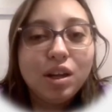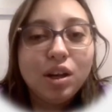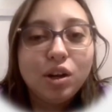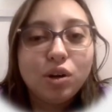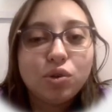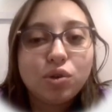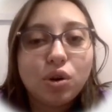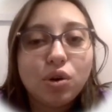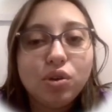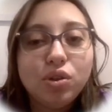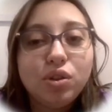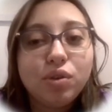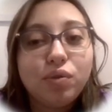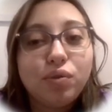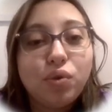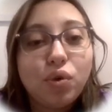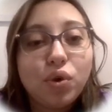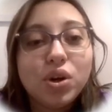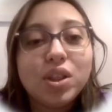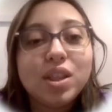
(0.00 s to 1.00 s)
growth
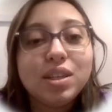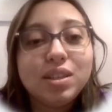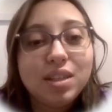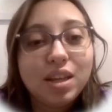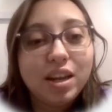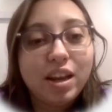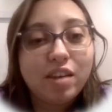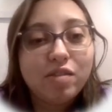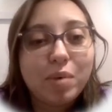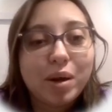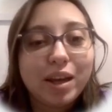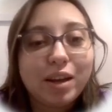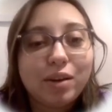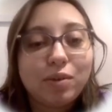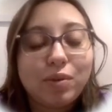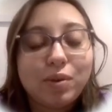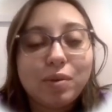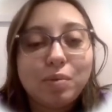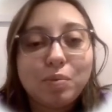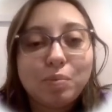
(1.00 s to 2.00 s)
for the city of
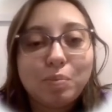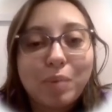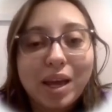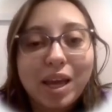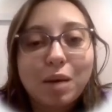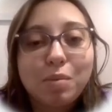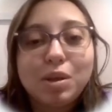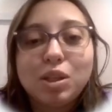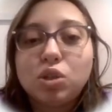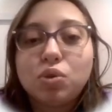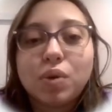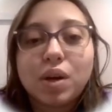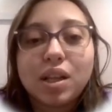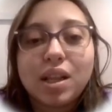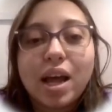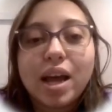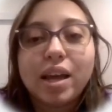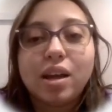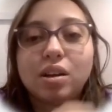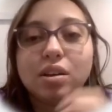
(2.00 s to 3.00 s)
Miami to
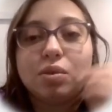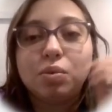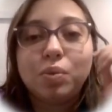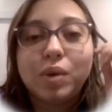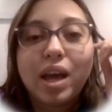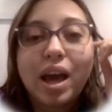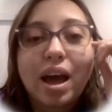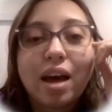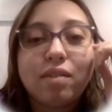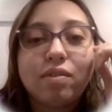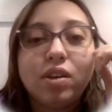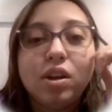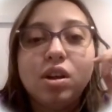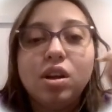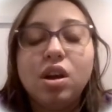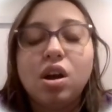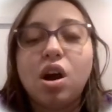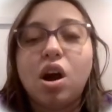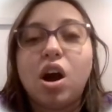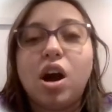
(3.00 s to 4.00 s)
rely on. We have
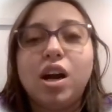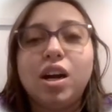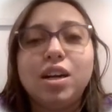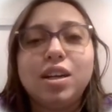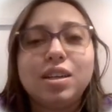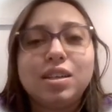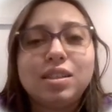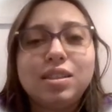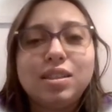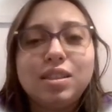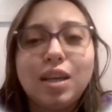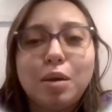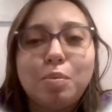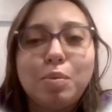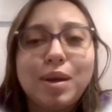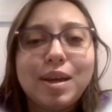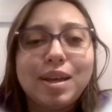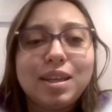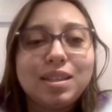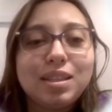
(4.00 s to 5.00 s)
art
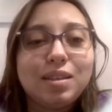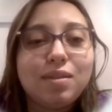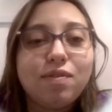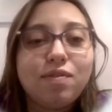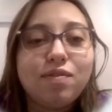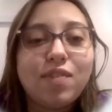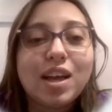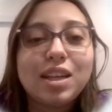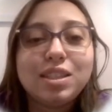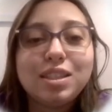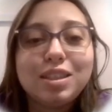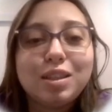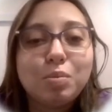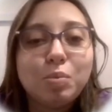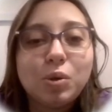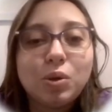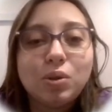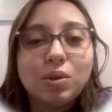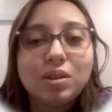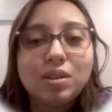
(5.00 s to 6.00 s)
exhibits,
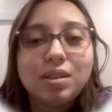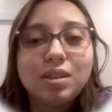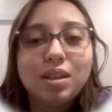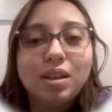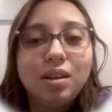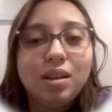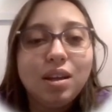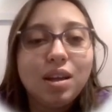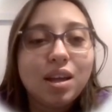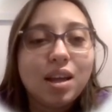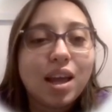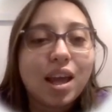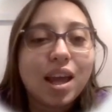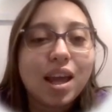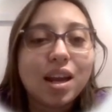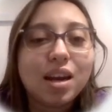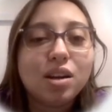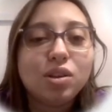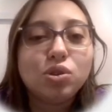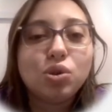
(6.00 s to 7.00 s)
festivals,
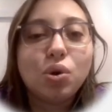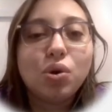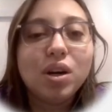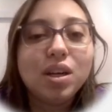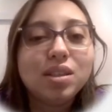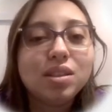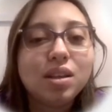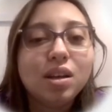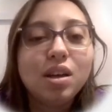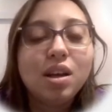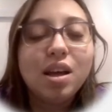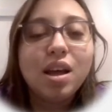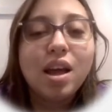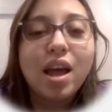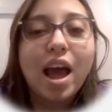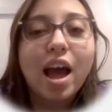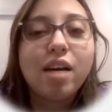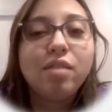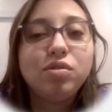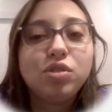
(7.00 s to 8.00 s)
and tourists
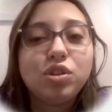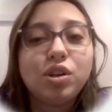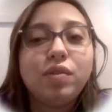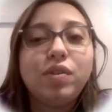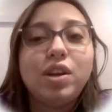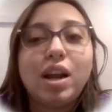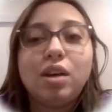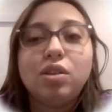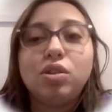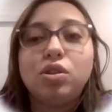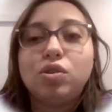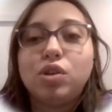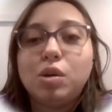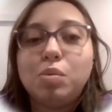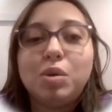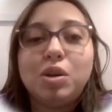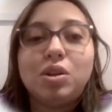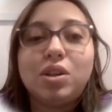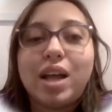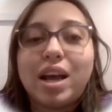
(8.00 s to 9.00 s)
have driven out the
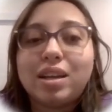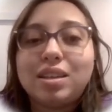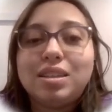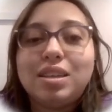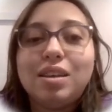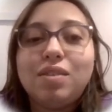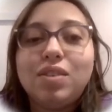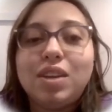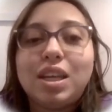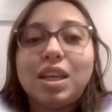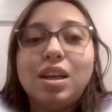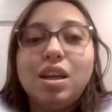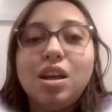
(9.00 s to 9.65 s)
criminal activity